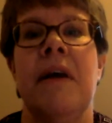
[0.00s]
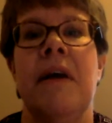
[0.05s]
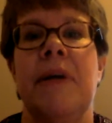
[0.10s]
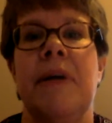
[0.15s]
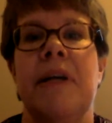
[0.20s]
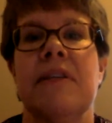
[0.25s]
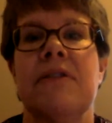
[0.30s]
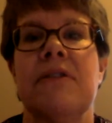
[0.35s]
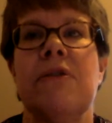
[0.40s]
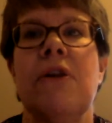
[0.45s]

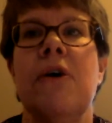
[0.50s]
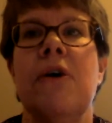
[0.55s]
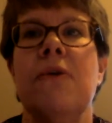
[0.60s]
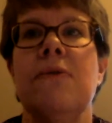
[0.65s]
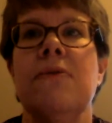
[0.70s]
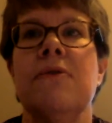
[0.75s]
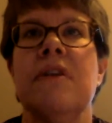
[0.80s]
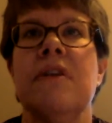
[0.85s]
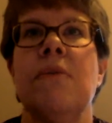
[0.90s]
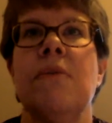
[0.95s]
Because
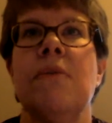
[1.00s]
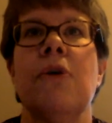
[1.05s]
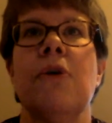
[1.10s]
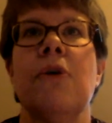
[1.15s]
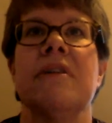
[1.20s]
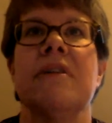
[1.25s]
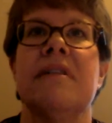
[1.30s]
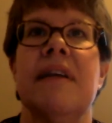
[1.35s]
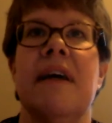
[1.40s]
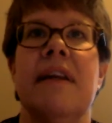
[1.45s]
loans and
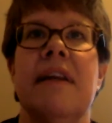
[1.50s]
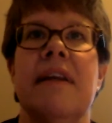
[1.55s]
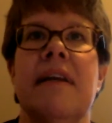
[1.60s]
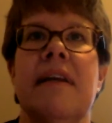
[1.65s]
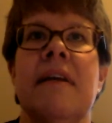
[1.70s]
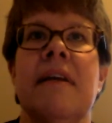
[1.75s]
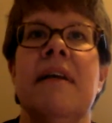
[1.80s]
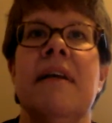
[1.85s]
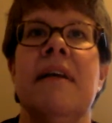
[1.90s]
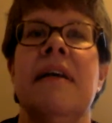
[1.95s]
work
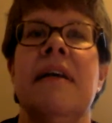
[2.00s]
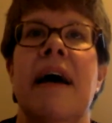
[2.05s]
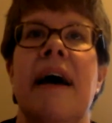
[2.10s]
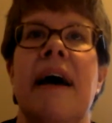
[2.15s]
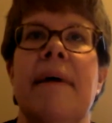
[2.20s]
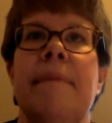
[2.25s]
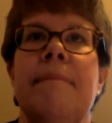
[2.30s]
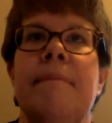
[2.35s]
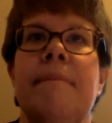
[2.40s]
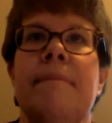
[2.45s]
study,
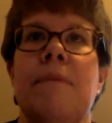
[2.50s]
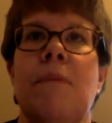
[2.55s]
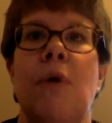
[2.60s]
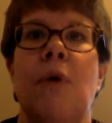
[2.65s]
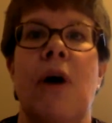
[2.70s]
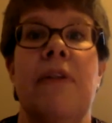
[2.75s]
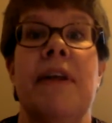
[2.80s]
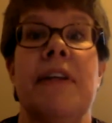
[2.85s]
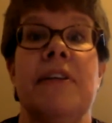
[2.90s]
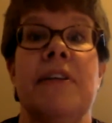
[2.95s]

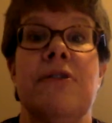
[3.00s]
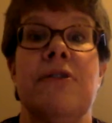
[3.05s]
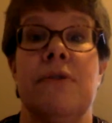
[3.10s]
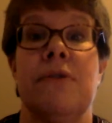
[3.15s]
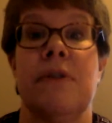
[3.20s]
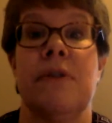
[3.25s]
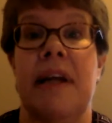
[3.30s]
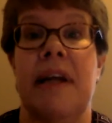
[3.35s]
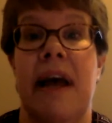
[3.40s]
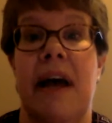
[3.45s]
while they
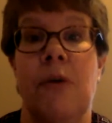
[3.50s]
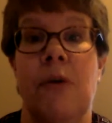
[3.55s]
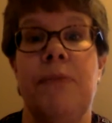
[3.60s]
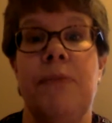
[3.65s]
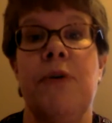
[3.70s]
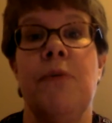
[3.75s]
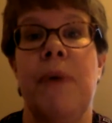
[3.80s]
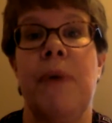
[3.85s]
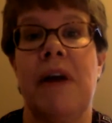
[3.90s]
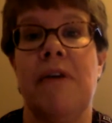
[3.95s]
certainly help
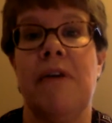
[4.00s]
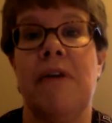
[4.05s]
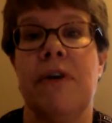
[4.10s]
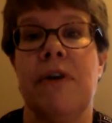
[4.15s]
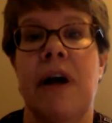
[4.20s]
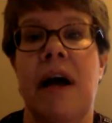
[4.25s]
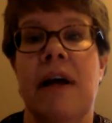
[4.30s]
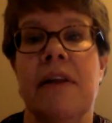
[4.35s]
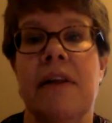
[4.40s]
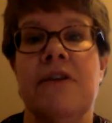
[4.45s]
you pay for
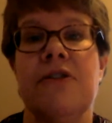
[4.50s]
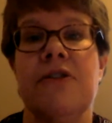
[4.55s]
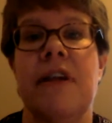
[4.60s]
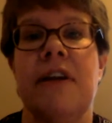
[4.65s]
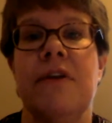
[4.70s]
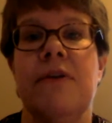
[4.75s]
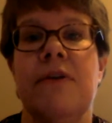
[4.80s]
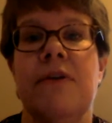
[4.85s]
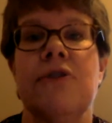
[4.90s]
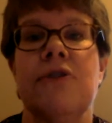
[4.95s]
college, they
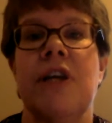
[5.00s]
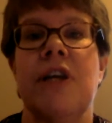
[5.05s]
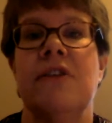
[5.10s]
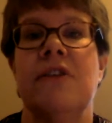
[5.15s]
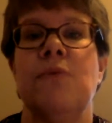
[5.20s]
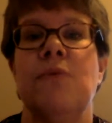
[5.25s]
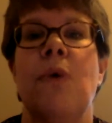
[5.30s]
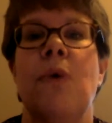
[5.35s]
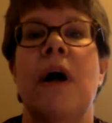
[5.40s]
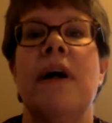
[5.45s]
don't
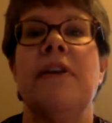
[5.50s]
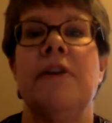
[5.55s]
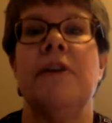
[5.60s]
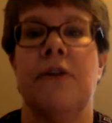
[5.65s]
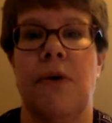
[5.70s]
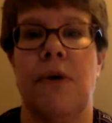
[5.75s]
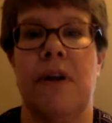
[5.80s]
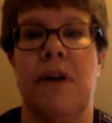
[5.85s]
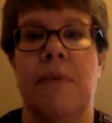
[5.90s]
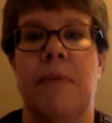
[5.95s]
change what you're
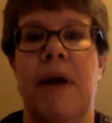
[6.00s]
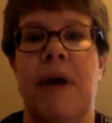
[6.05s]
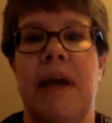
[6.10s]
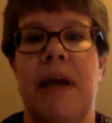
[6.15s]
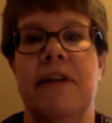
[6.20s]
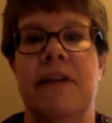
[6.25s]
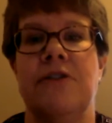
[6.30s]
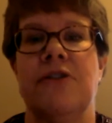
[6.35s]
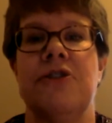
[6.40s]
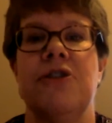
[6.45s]
going to pay,
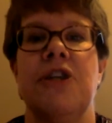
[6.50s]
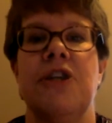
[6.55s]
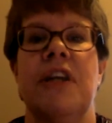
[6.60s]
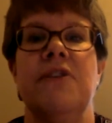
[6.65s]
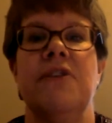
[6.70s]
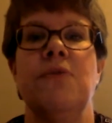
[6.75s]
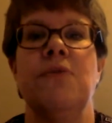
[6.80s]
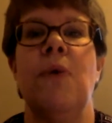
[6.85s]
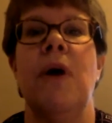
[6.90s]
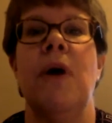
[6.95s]
they just
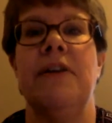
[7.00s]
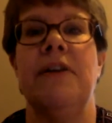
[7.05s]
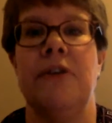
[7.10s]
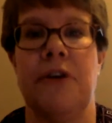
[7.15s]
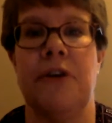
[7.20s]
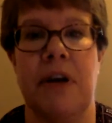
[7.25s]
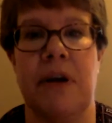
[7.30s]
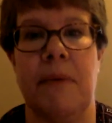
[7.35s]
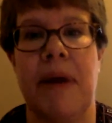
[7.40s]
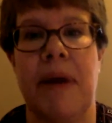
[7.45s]
change when you're
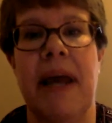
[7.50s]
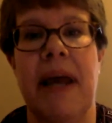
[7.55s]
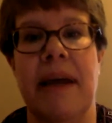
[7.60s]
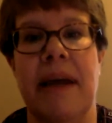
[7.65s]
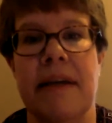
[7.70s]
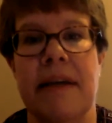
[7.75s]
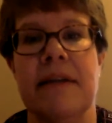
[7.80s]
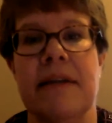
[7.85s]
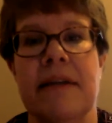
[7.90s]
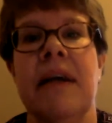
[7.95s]
going to pay it.